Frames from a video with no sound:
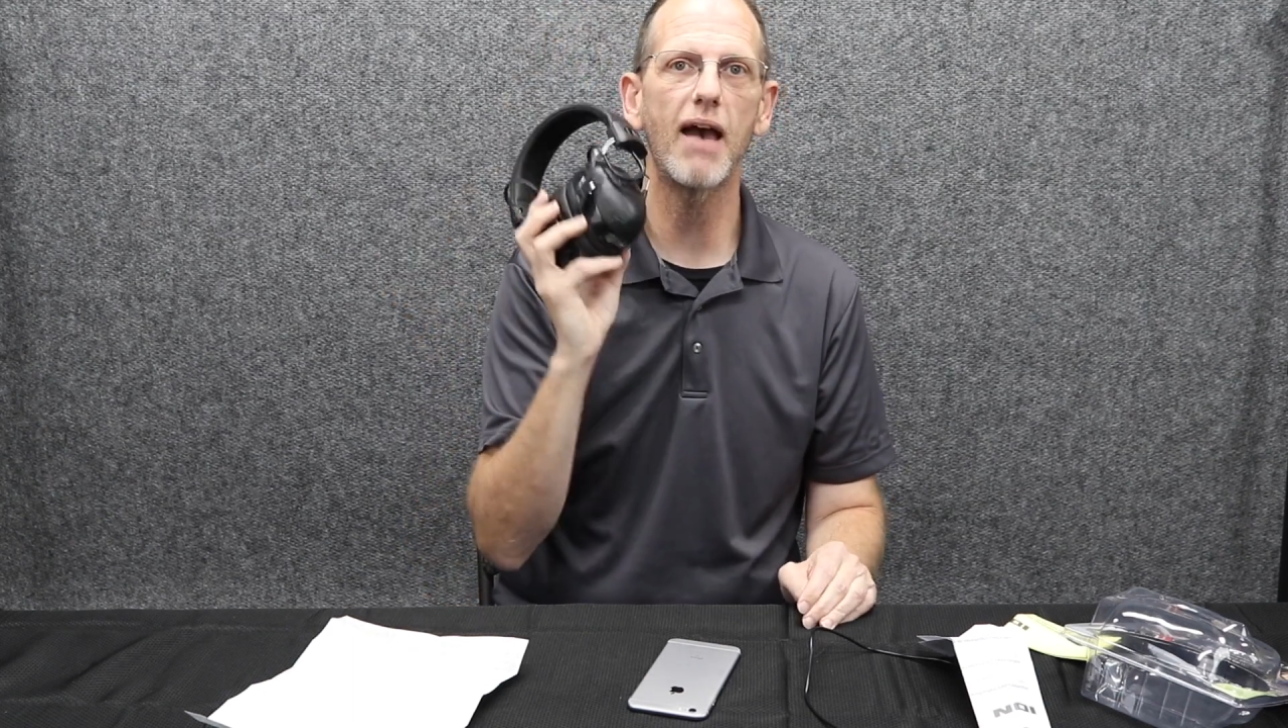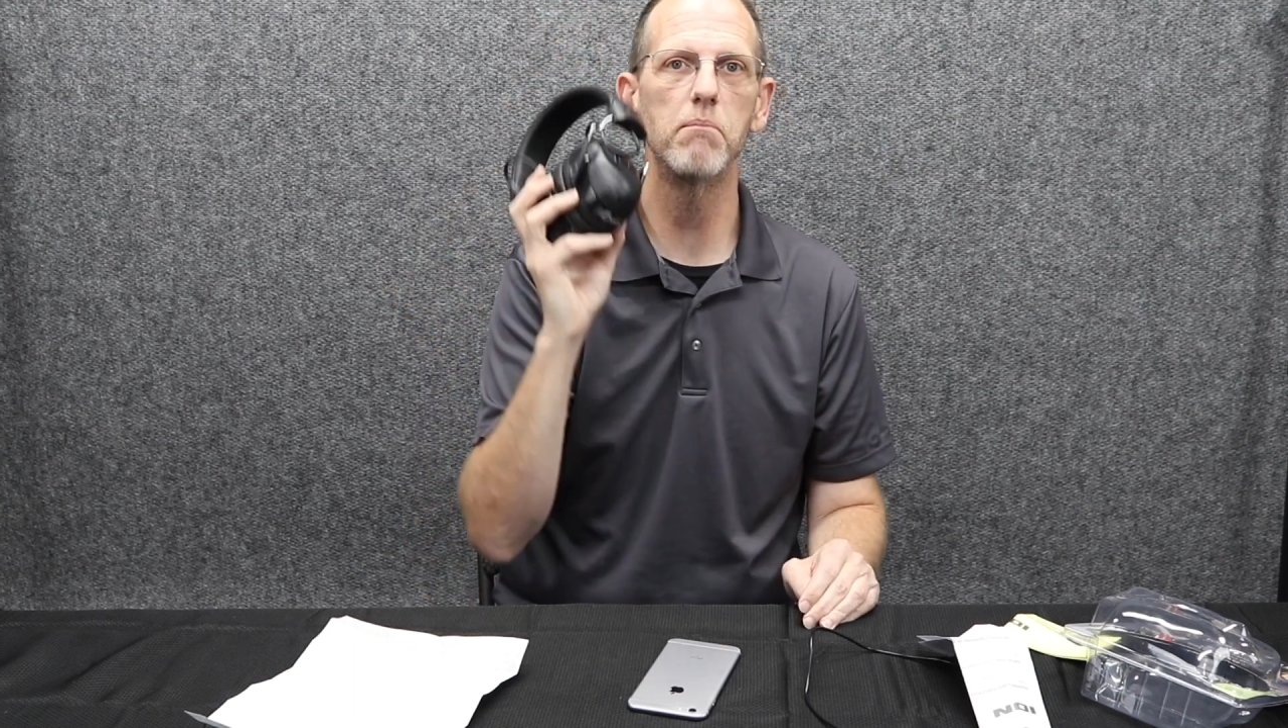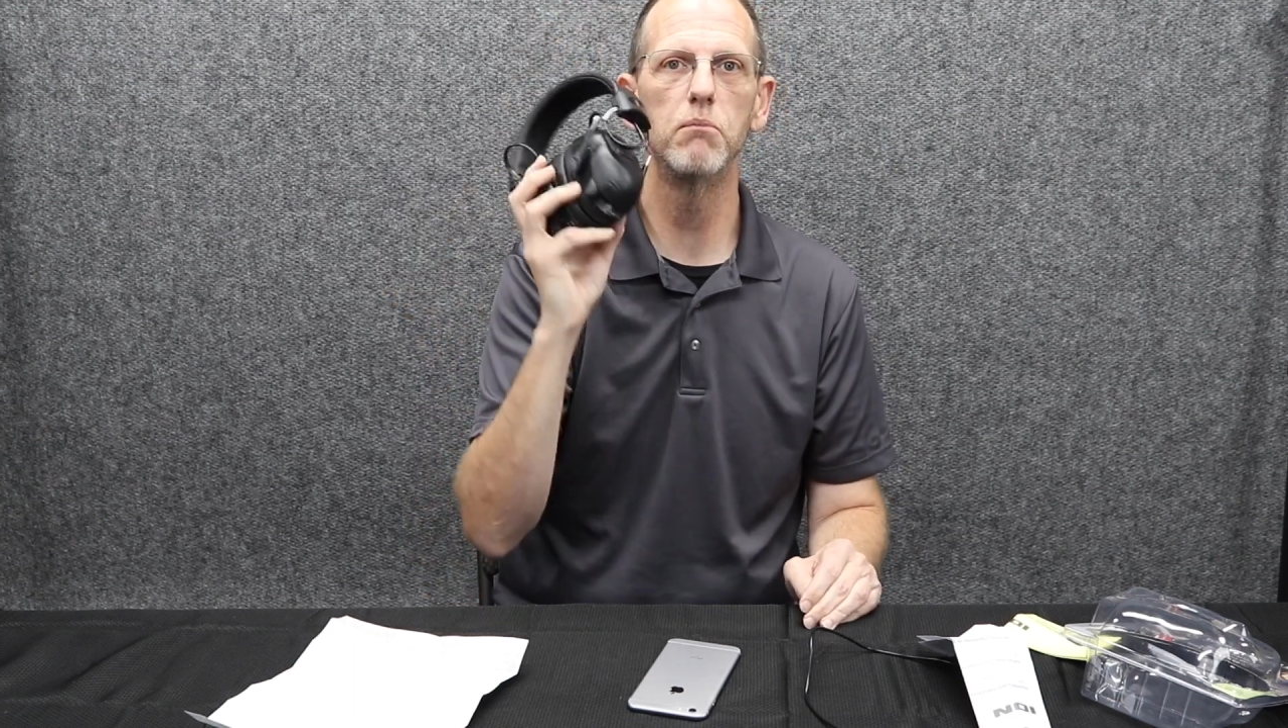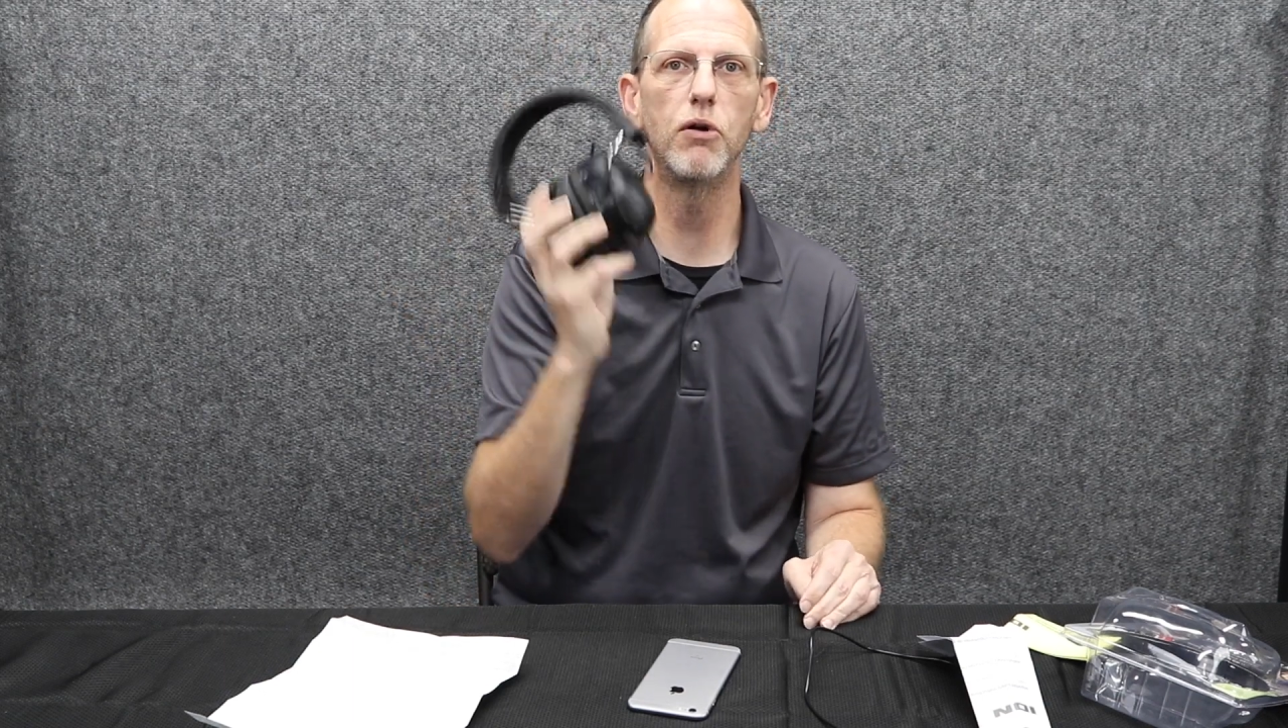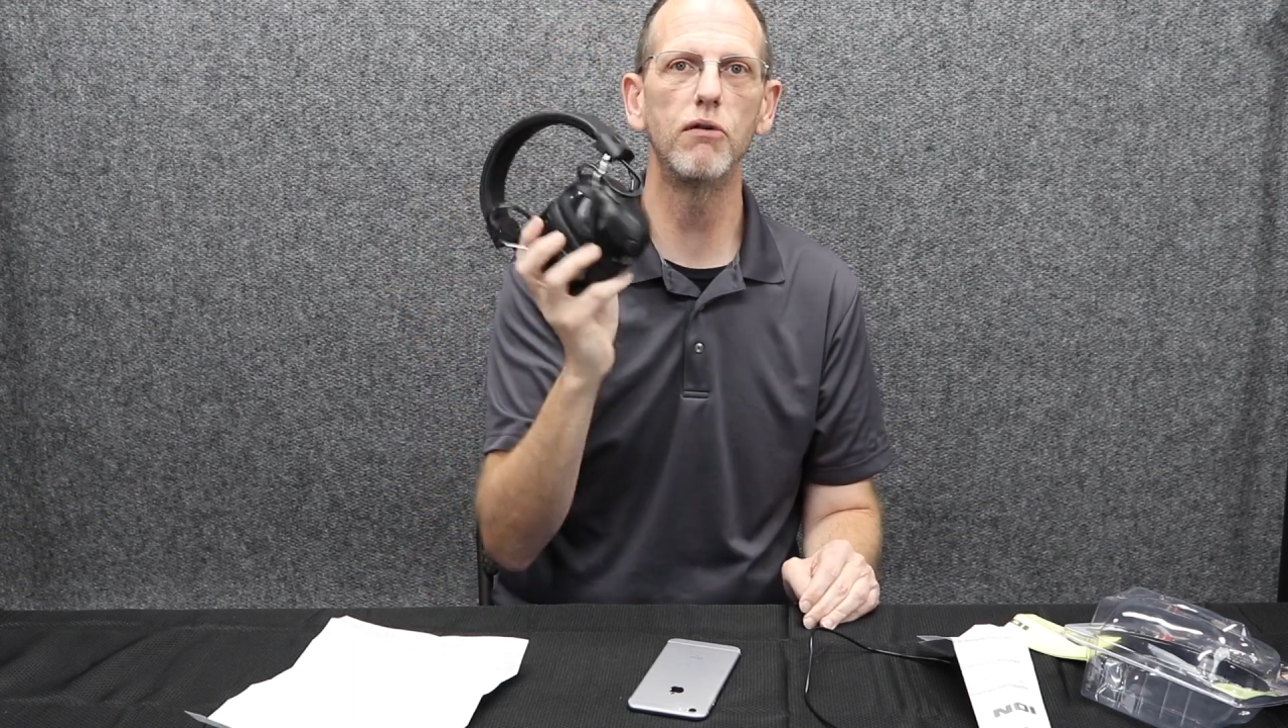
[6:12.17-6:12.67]

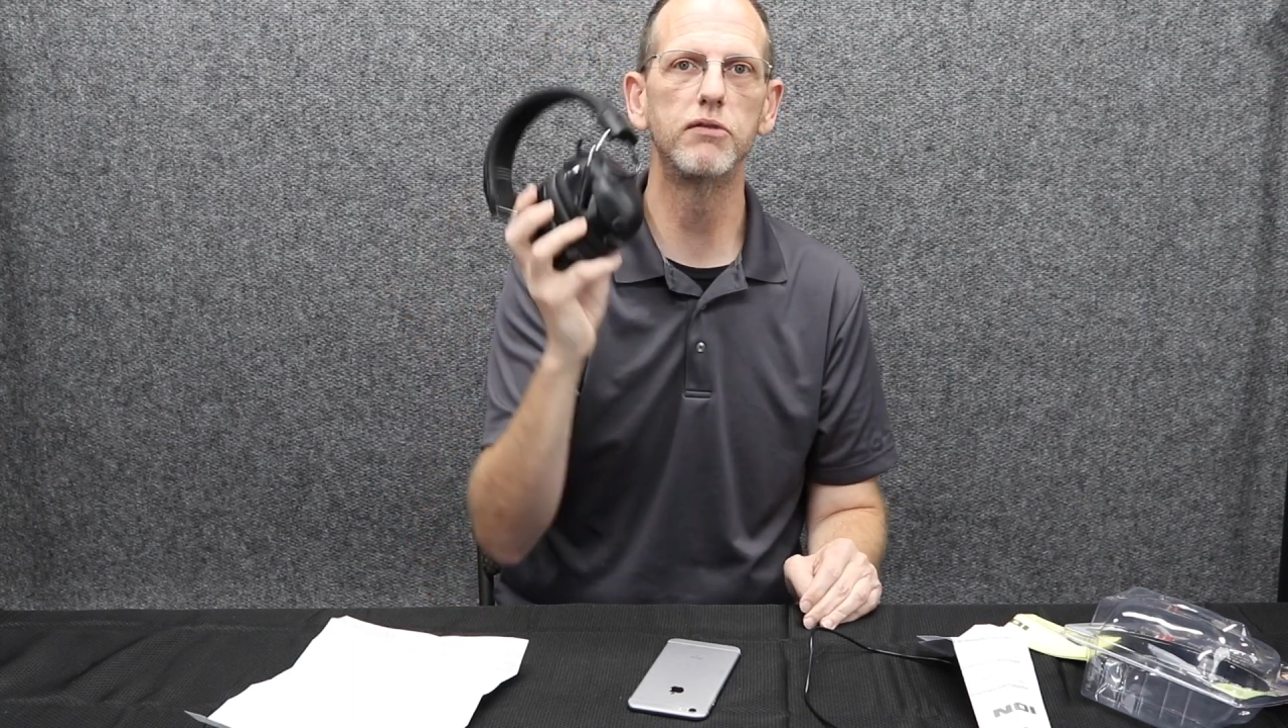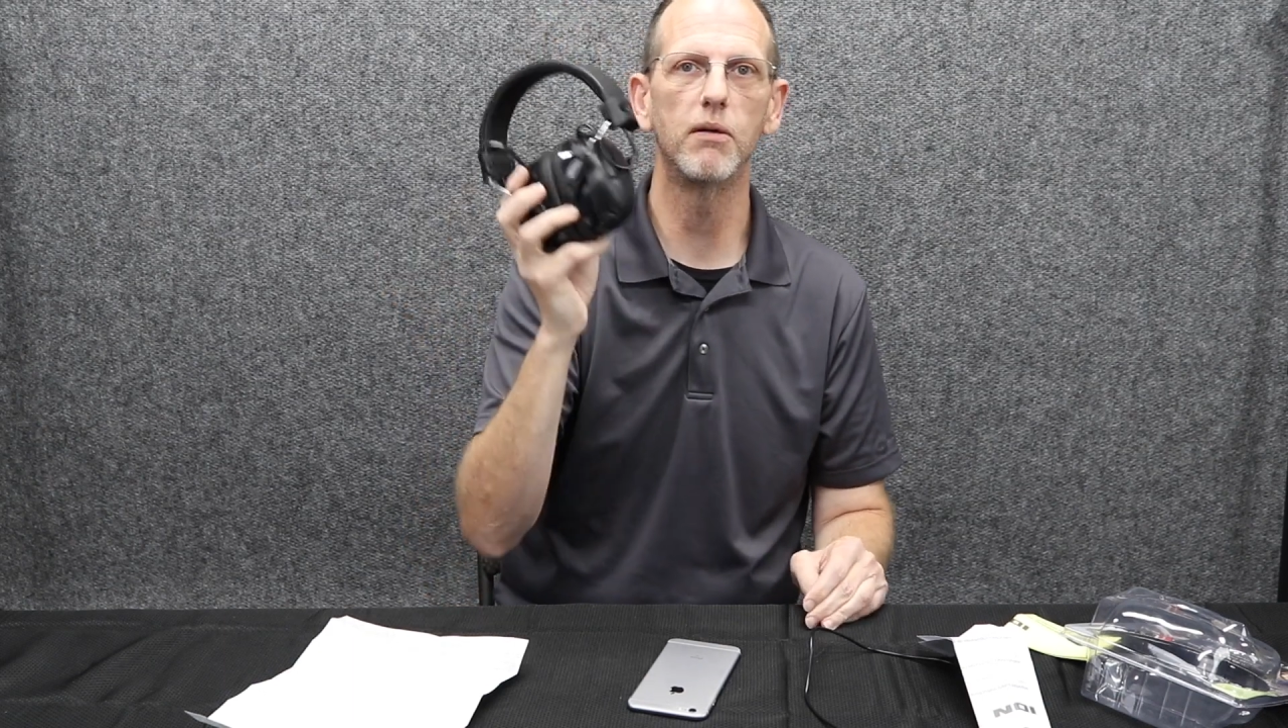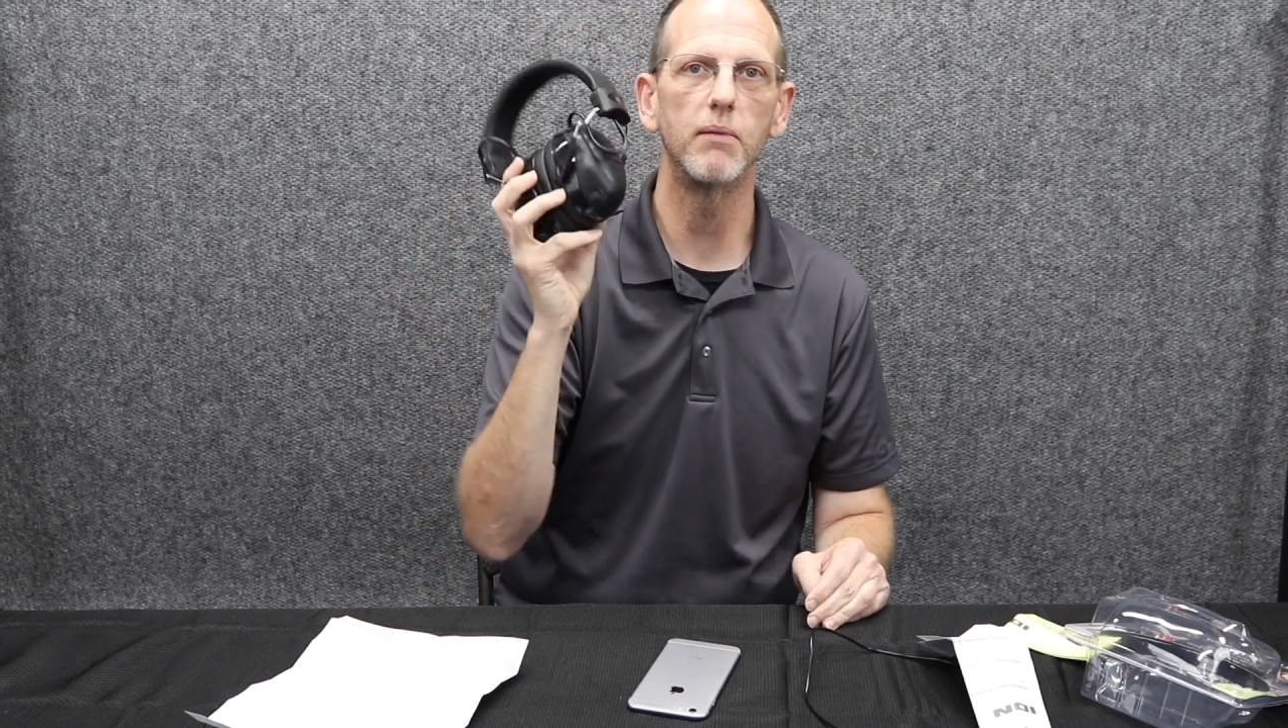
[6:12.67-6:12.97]
moved them